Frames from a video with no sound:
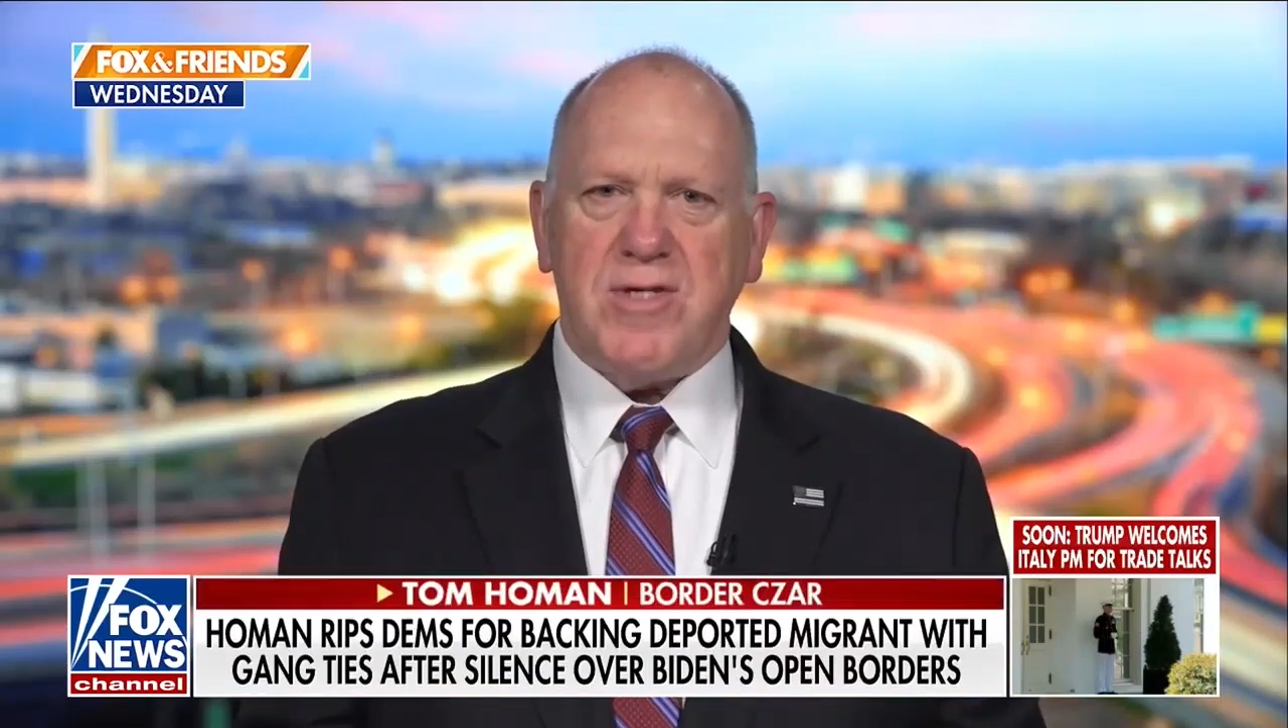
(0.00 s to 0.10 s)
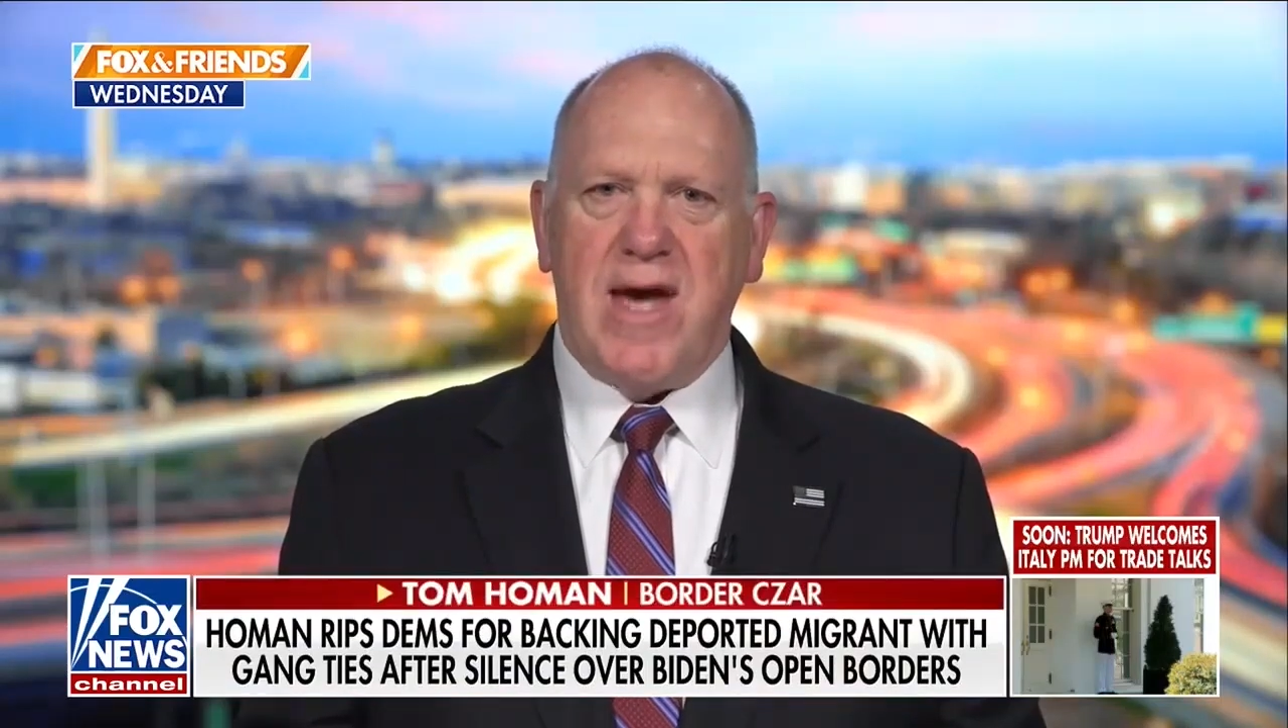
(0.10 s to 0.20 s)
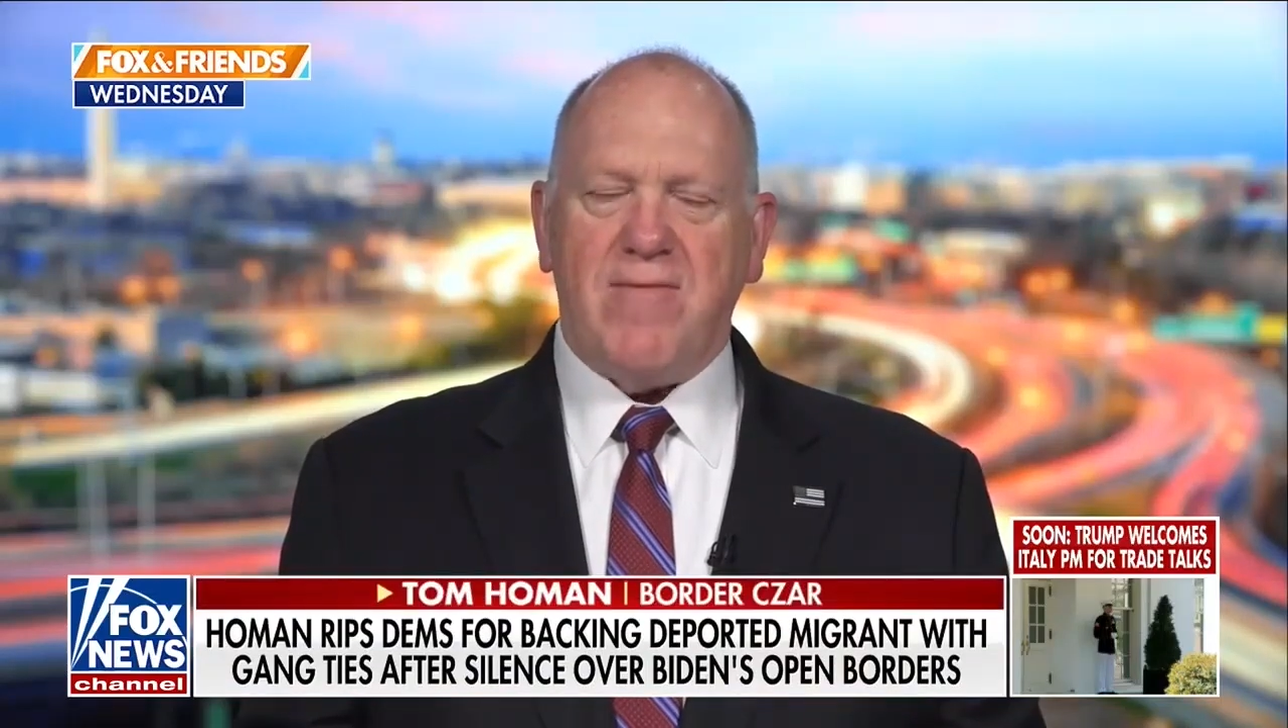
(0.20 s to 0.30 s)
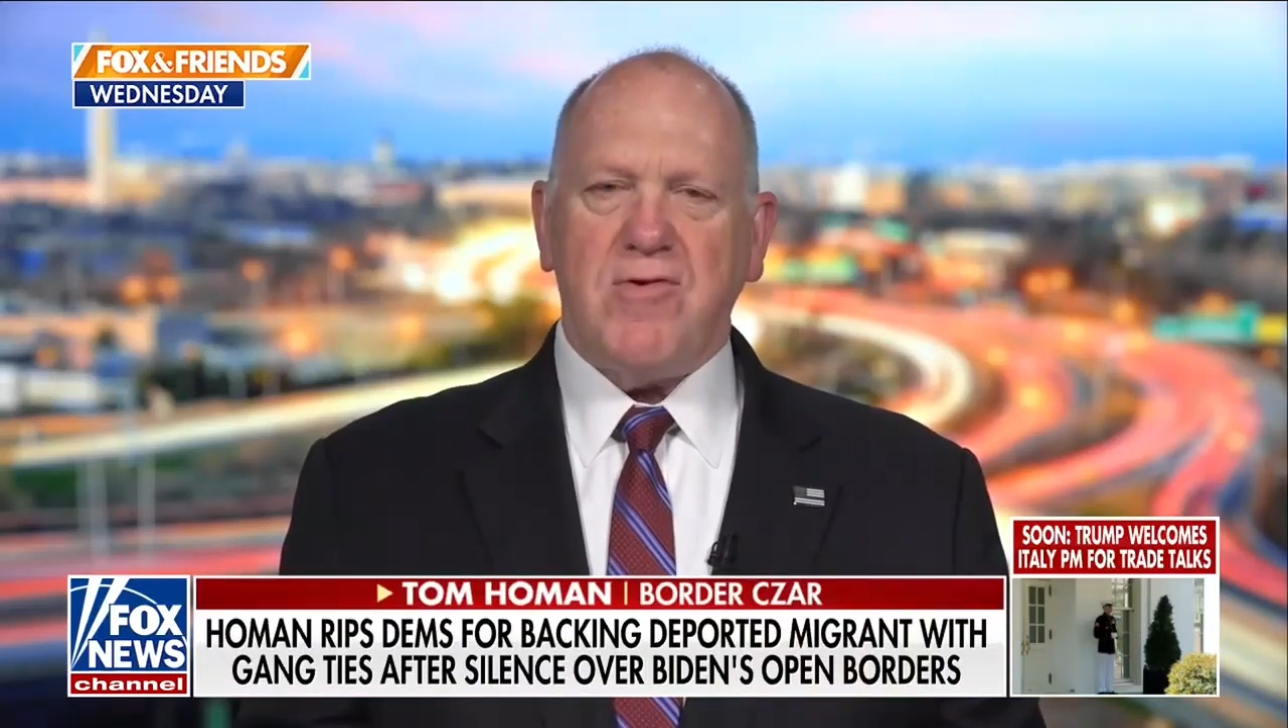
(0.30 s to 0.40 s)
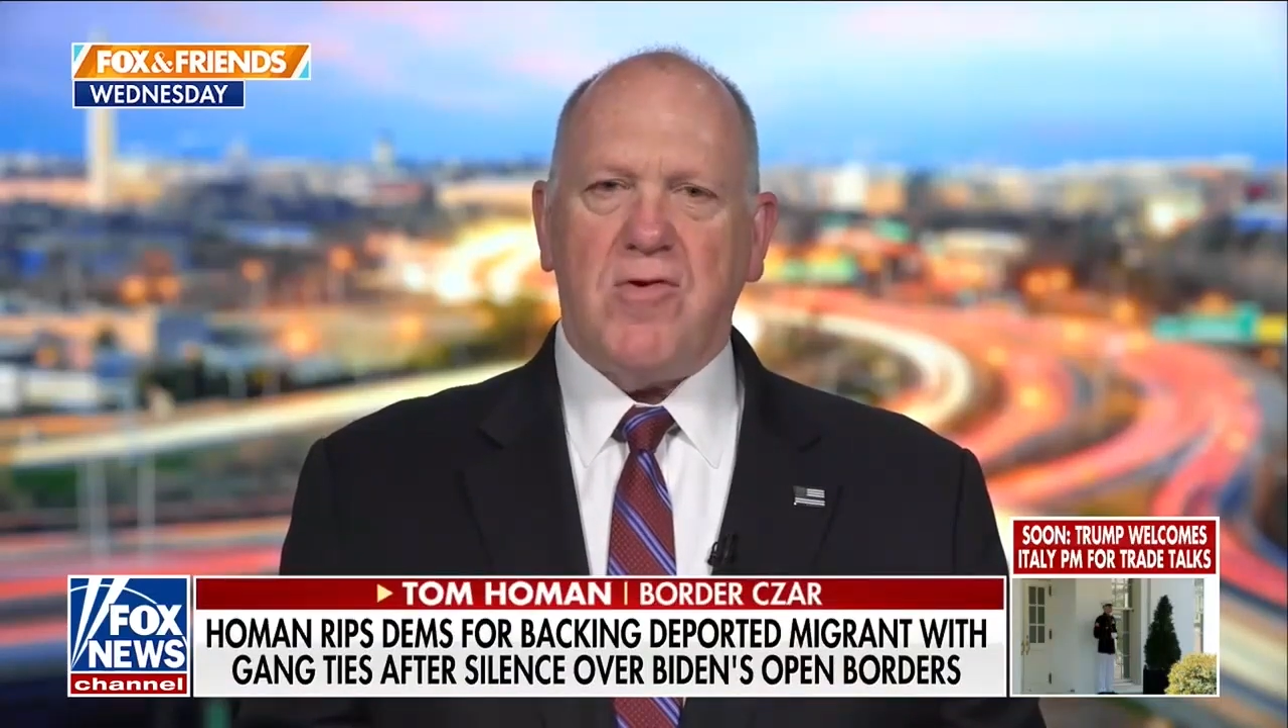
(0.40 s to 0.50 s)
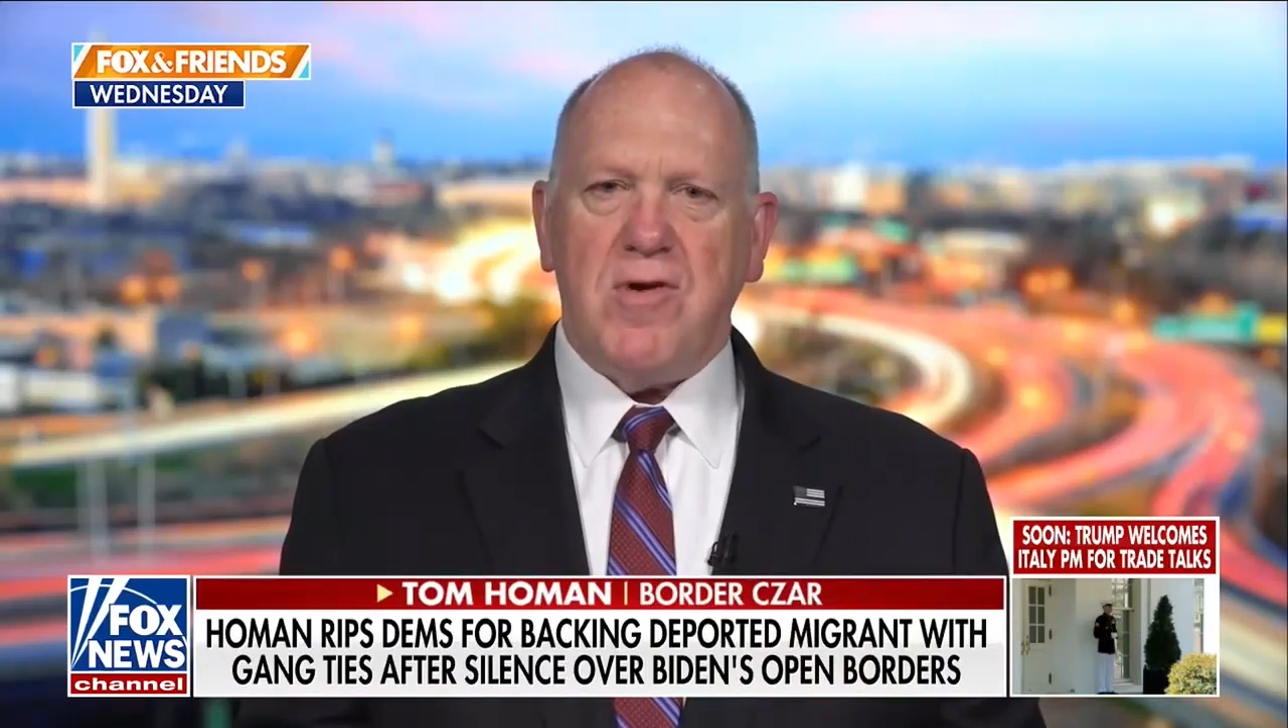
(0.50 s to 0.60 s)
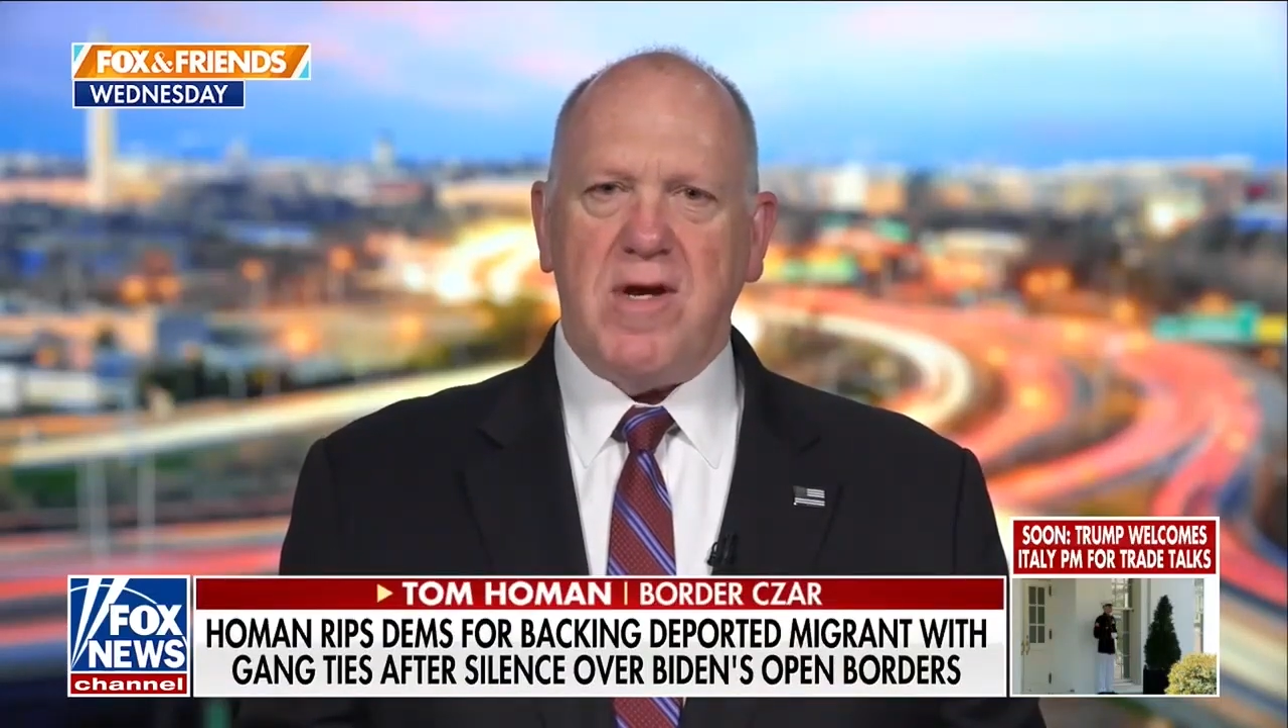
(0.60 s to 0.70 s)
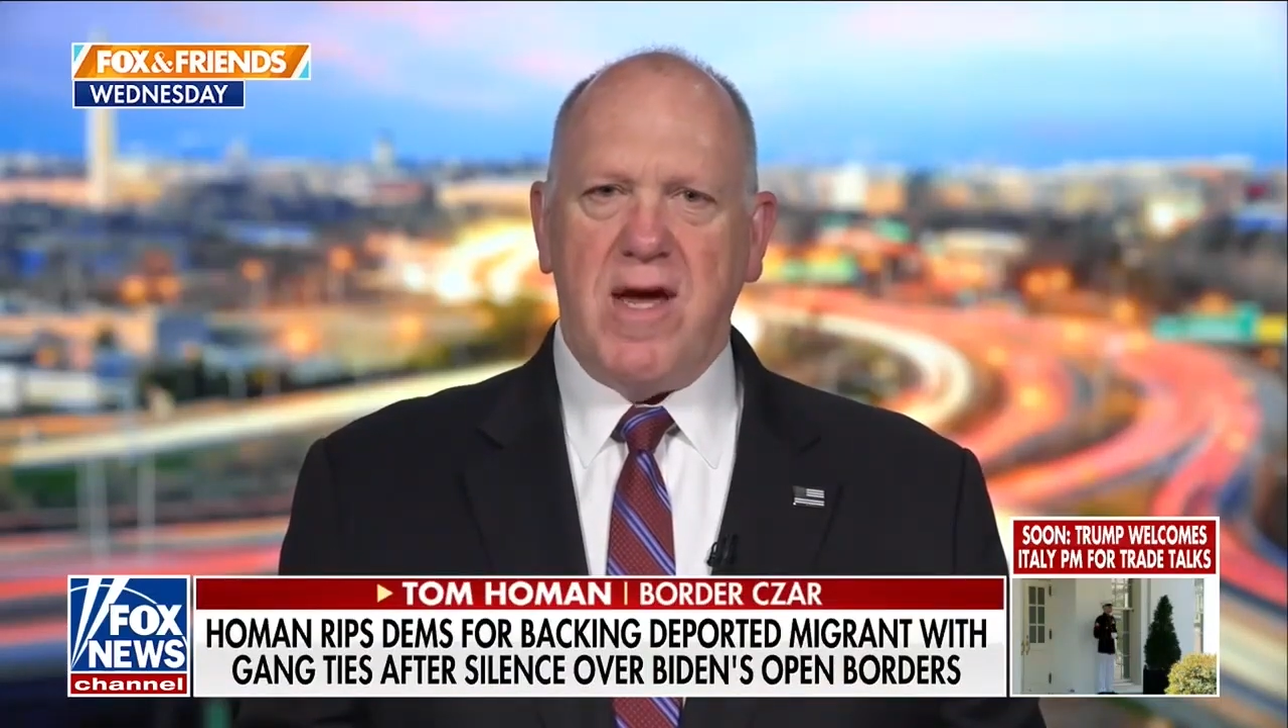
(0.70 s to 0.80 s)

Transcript: Salvadoran